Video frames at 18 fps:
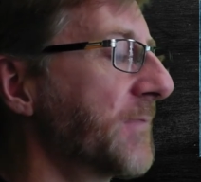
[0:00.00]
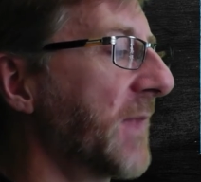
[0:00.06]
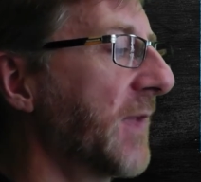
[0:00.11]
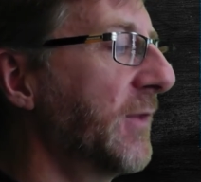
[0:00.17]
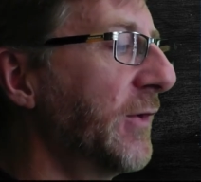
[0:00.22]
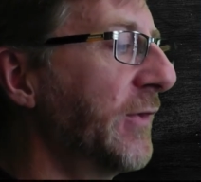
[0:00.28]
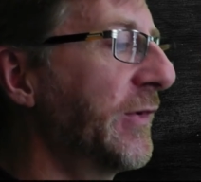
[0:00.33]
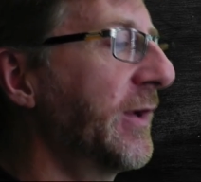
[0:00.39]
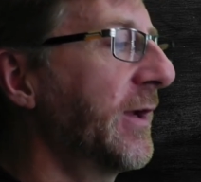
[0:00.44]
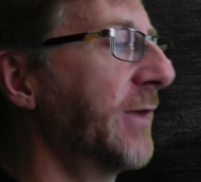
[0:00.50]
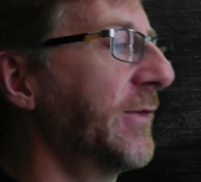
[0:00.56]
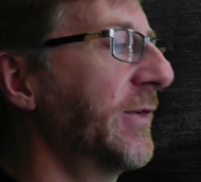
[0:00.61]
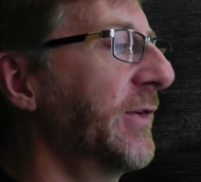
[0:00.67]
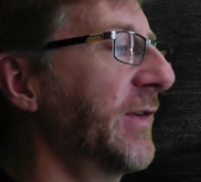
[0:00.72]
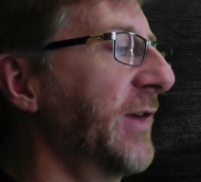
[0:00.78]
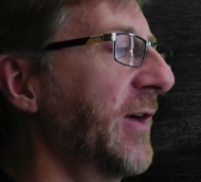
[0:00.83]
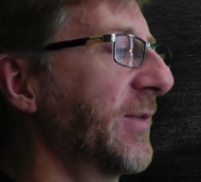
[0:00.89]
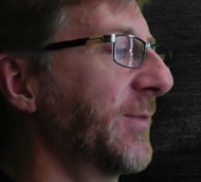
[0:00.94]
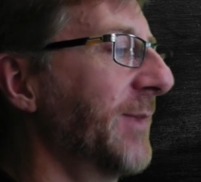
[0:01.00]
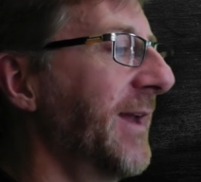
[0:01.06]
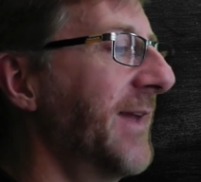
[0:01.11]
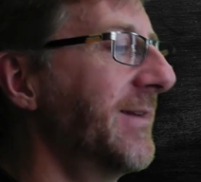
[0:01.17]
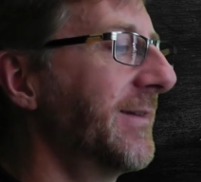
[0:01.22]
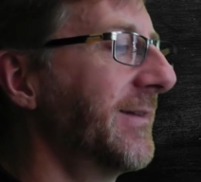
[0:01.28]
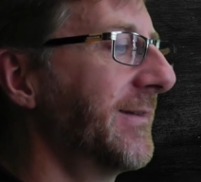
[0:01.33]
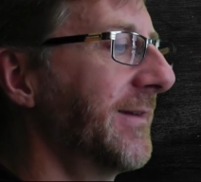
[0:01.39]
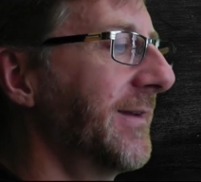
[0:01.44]
and the church a charitable
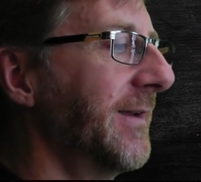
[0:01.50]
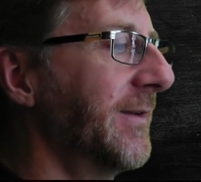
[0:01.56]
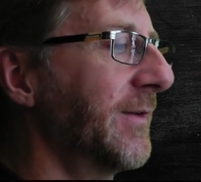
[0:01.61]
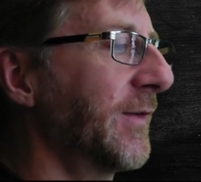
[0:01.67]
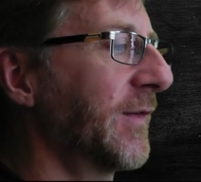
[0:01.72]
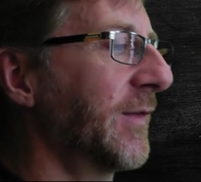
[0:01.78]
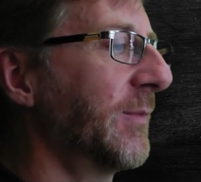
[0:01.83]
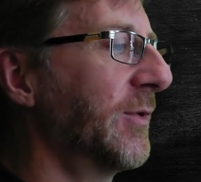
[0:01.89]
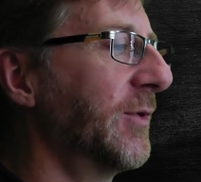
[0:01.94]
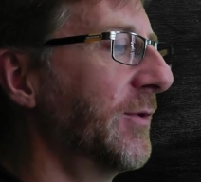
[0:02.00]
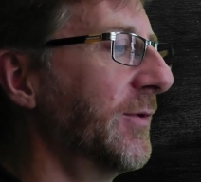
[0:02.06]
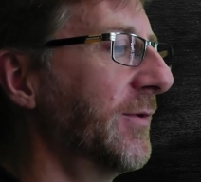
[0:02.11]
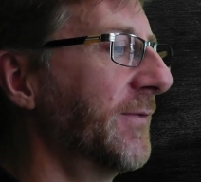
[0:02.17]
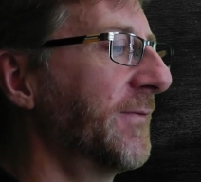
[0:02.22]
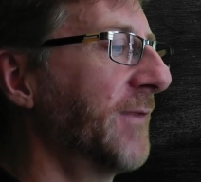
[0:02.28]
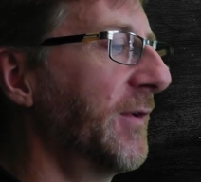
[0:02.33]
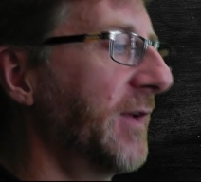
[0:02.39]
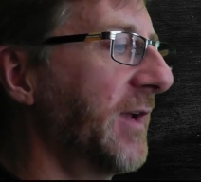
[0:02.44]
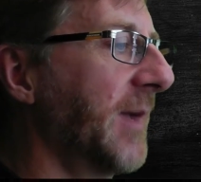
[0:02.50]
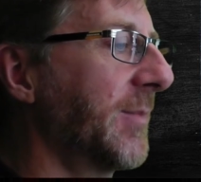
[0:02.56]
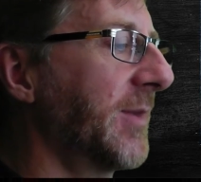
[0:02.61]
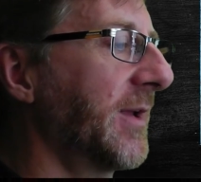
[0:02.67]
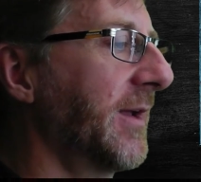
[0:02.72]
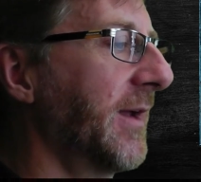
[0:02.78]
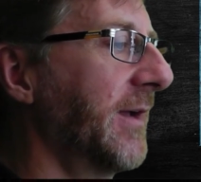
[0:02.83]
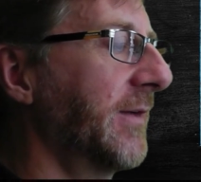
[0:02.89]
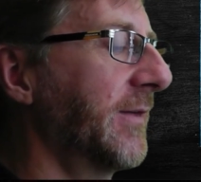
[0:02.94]
entity to support funding
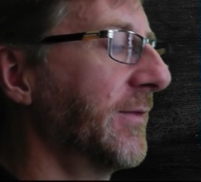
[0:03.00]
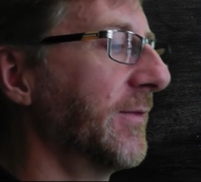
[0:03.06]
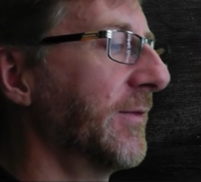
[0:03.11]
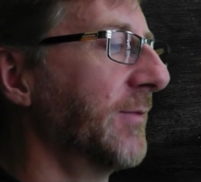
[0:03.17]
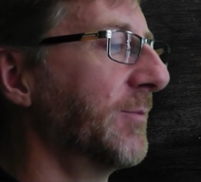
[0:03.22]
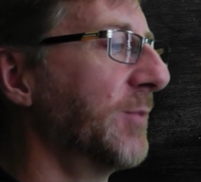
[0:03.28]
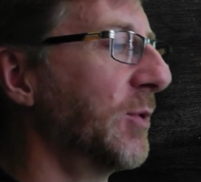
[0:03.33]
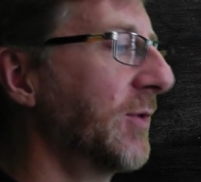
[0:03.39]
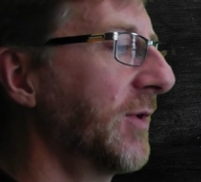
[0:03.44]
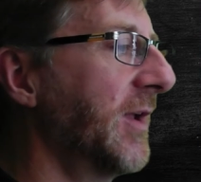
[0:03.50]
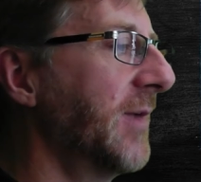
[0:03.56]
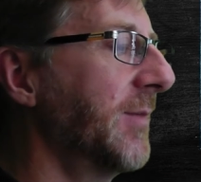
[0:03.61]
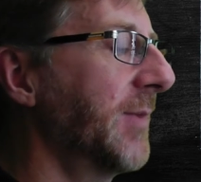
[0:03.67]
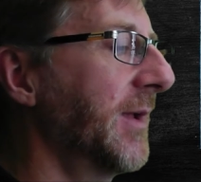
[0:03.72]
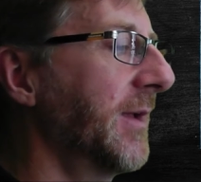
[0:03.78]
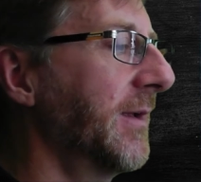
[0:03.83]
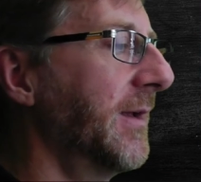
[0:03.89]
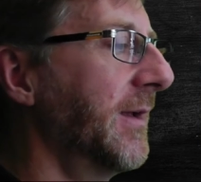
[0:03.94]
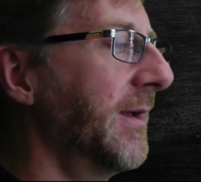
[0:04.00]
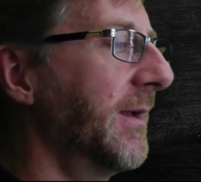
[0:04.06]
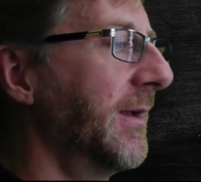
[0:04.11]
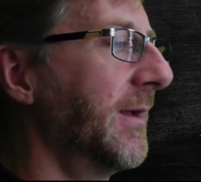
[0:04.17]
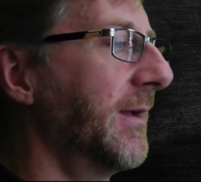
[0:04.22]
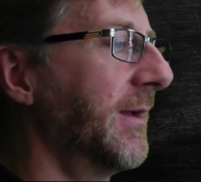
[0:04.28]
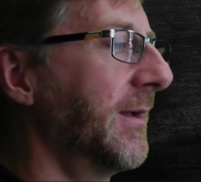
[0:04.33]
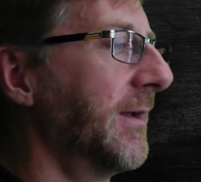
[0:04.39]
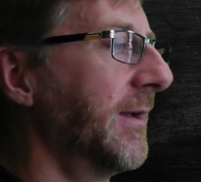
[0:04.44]
applications, bookkeeping,
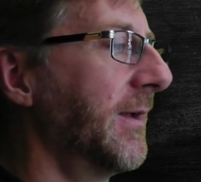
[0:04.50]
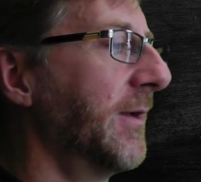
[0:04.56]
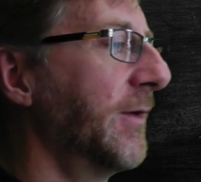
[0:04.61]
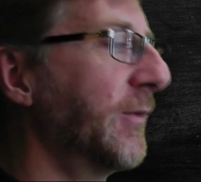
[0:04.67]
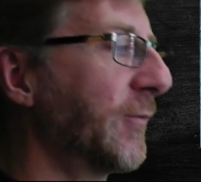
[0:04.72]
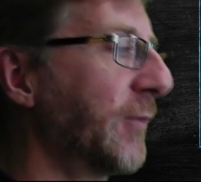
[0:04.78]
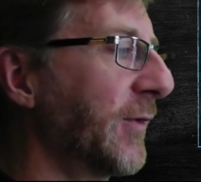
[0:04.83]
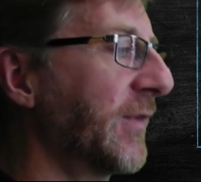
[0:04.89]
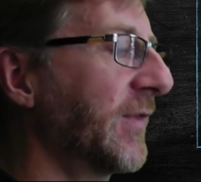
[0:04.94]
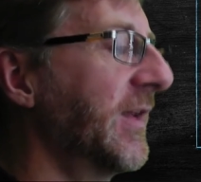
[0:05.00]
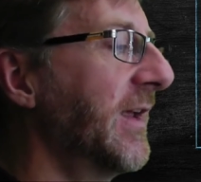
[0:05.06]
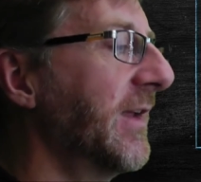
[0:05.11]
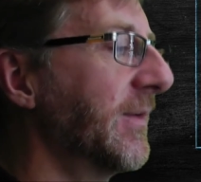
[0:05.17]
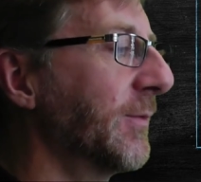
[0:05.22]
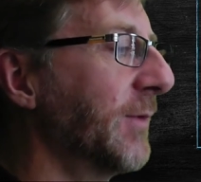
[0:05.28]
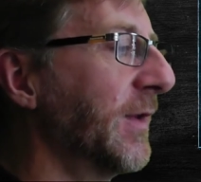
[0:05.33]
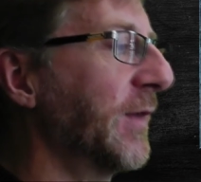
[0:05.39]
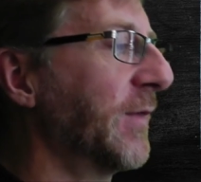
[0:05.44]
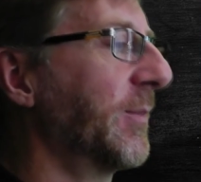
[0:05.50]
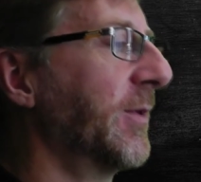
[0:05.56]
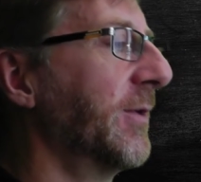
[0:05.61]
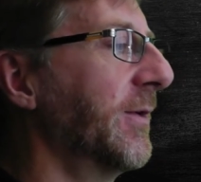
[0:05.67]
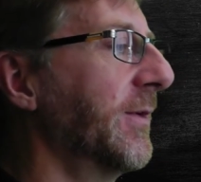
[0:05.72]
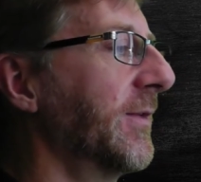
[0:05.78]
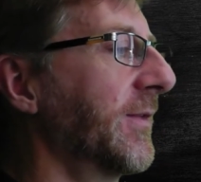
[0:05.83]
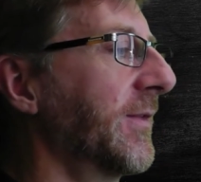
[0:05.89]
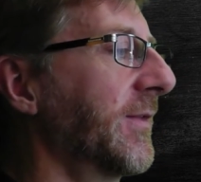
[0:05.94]
and trustees with
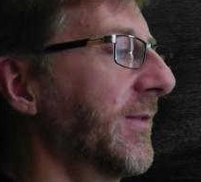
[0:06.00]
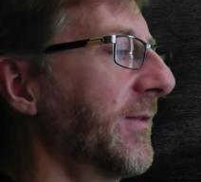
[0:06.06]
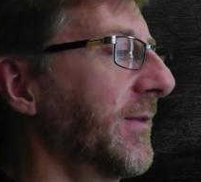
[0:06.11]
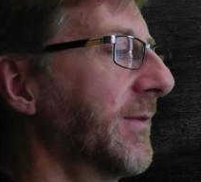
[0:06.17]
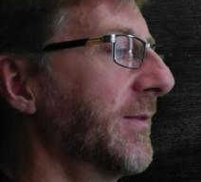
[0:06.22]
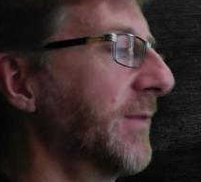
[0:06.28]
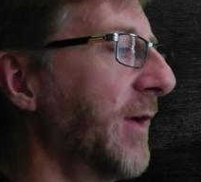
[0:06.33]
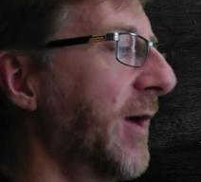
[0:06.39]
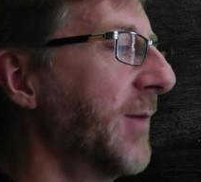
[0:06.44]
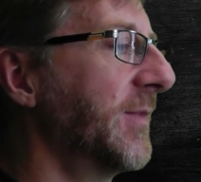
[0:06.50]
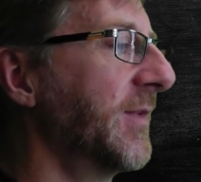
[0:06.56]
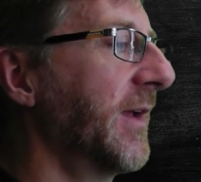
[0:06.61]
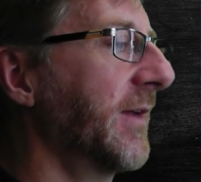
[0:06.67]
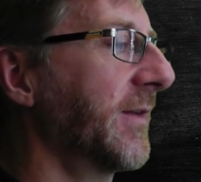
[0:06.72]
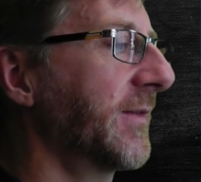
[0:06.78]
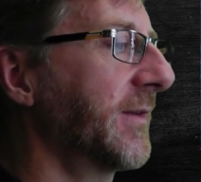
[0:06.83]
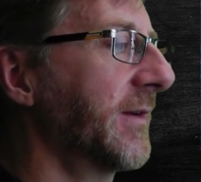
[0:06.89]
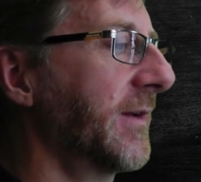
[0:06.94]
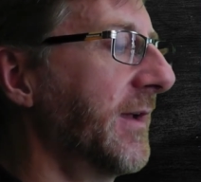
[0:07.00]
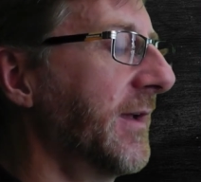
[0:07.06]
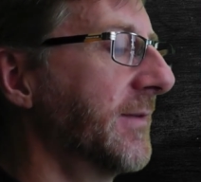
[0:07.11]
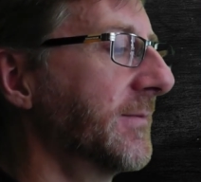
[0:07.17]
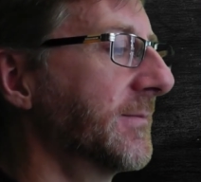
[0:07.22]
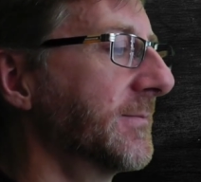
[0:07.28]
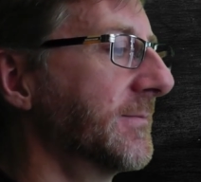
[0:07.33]
experience and time to get stuck in.